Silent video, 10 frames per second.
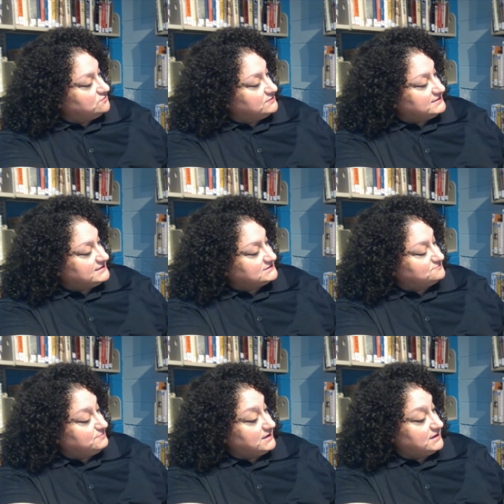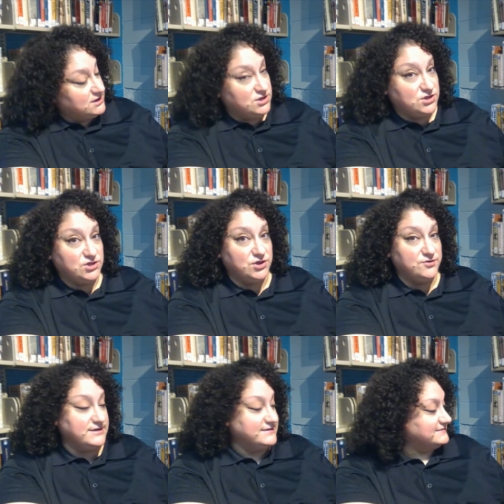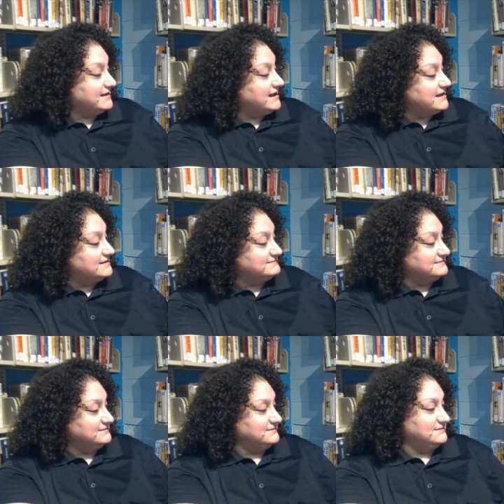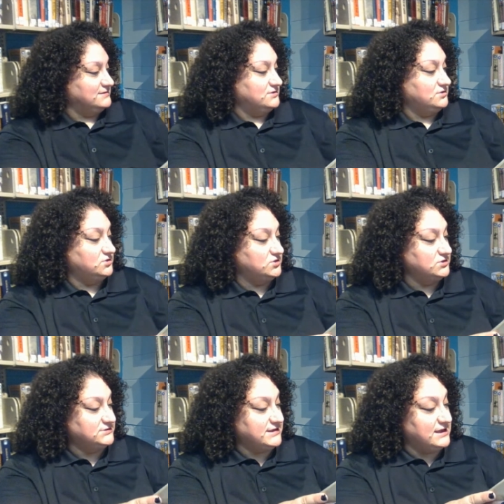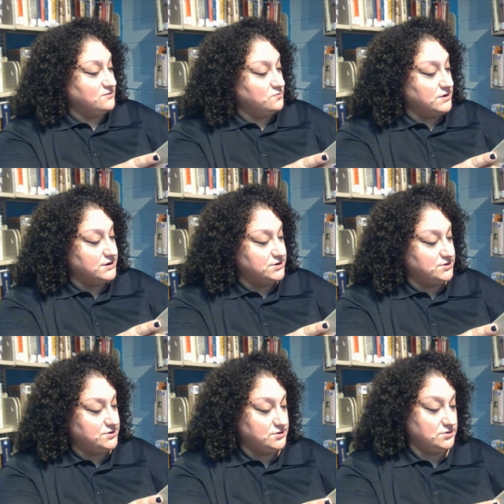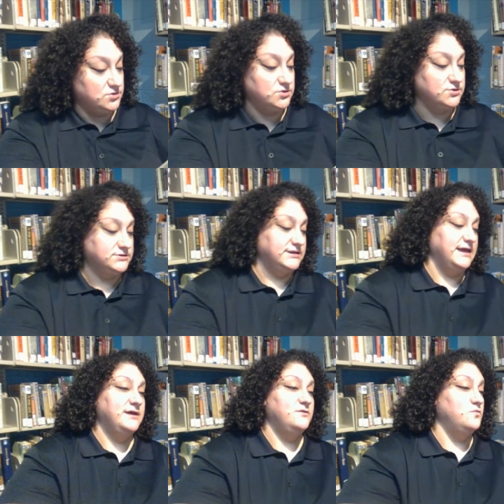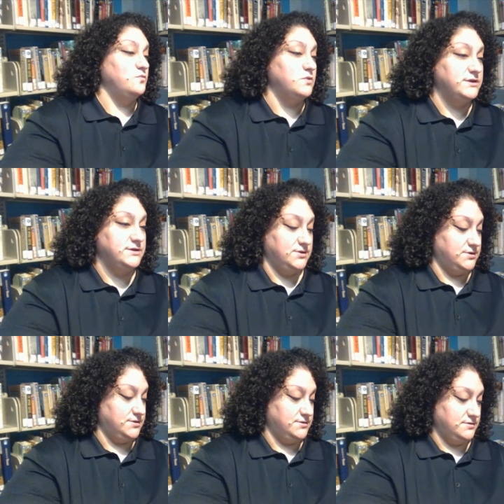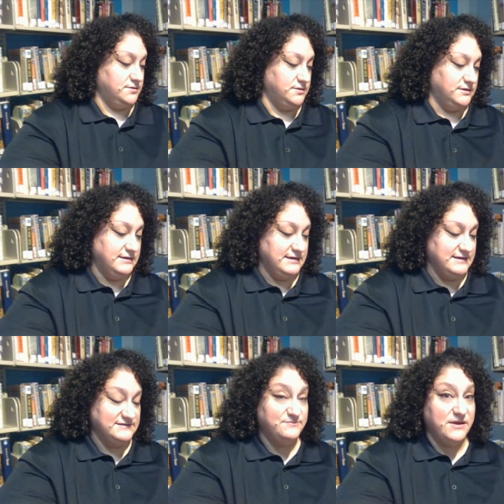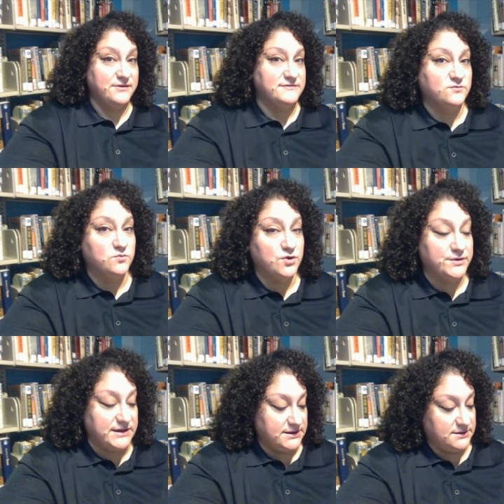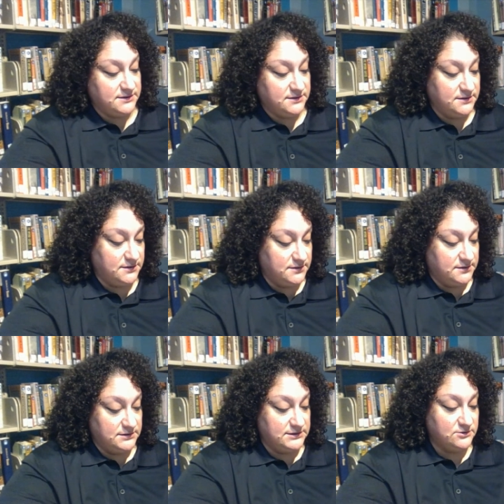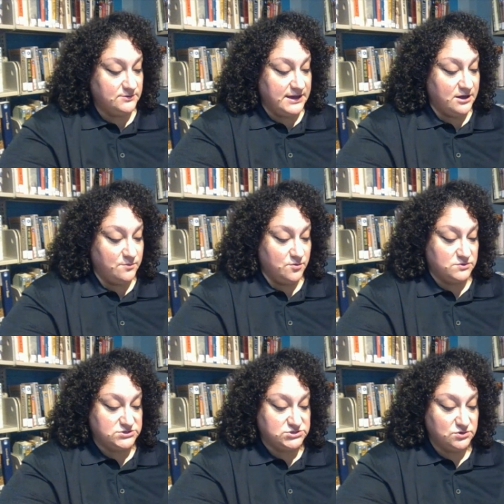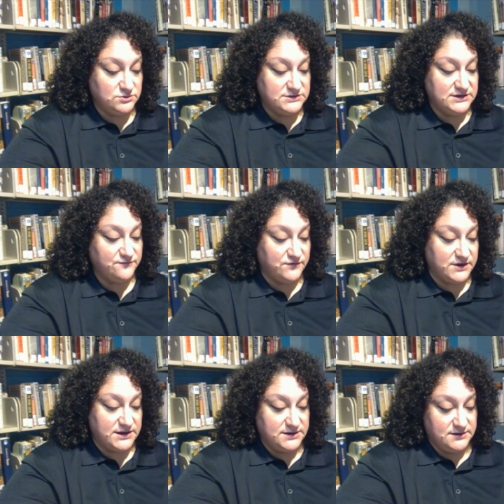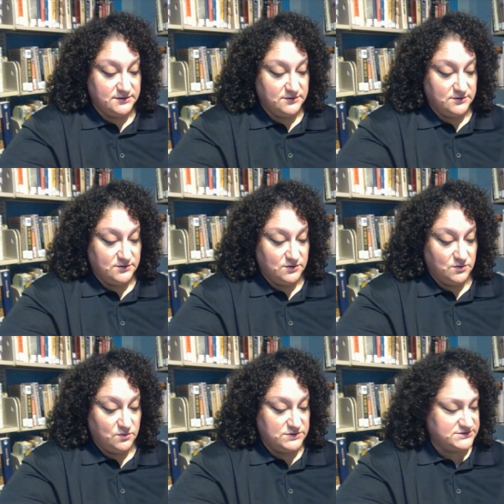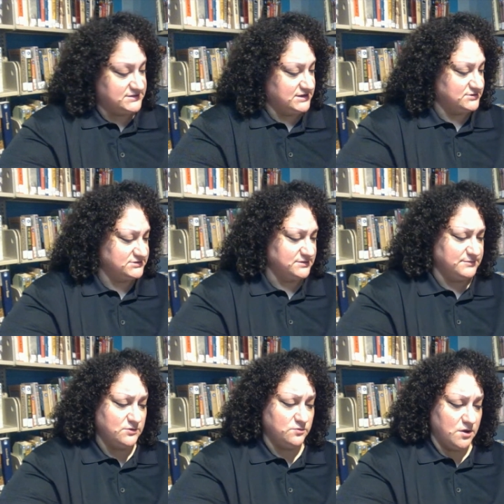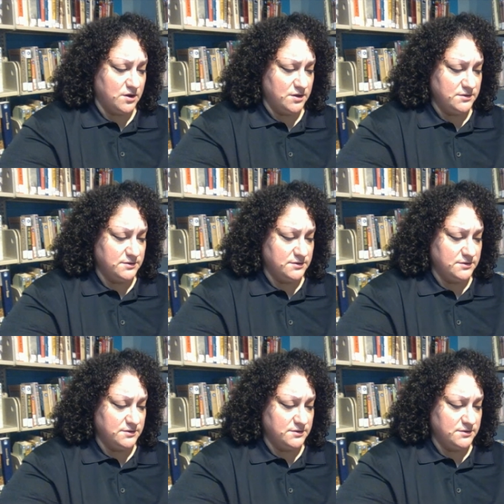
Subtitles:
with his big, curious eyes, looked and wondered, looked and wondered. His parents worried. Little Albert was so different. Was there something wrong?